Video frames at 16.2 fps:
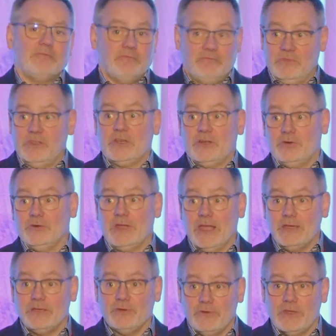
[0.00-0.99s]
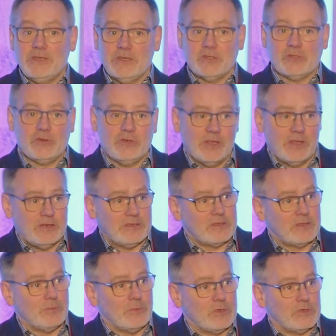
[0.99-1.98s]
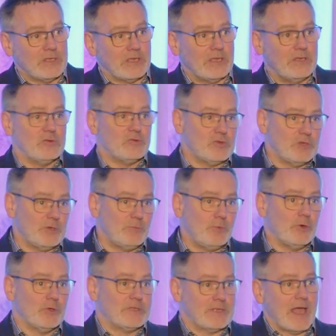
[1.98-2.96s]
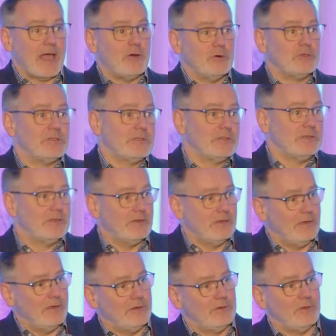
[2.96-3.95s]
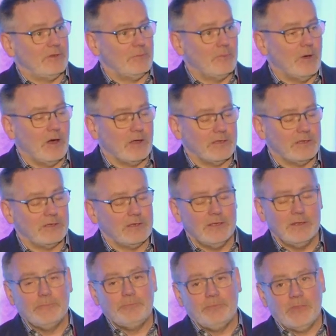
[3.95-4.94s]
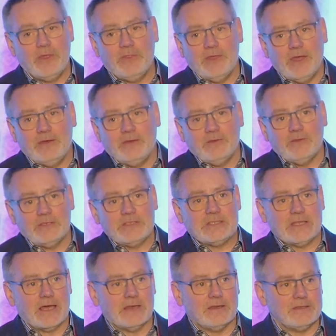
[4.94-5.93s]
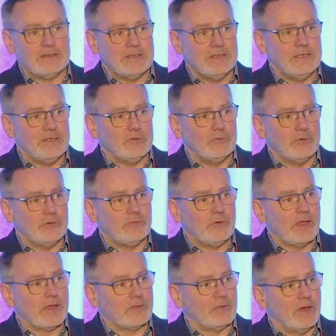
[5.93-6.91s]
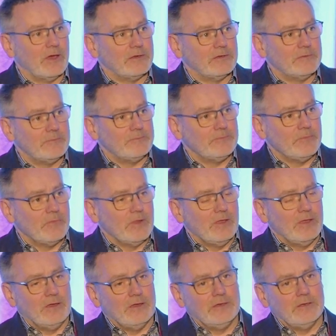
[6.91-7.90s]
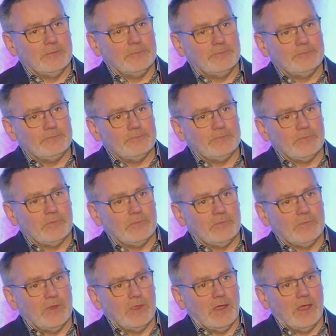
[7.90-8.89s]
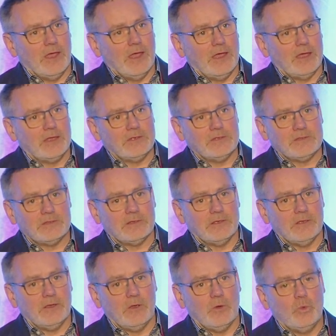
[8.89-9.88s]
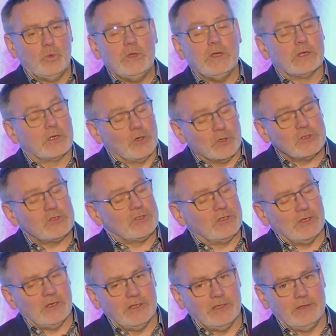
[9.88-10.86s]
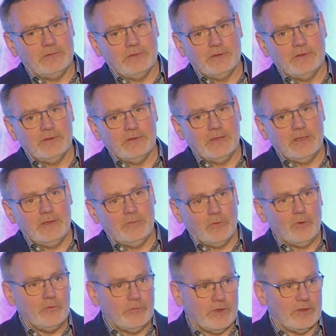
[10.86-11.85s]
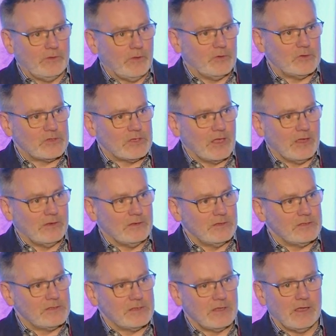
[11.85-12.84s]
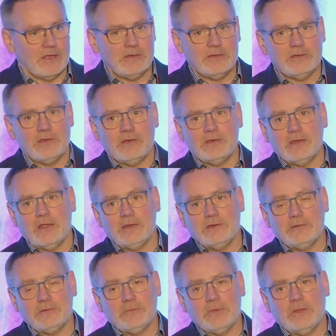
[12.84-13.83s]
the creative industry that is the music industry, puts out into the market, then the standards need to reflect that. Um, and we are constantly evolving those standards, and, and, and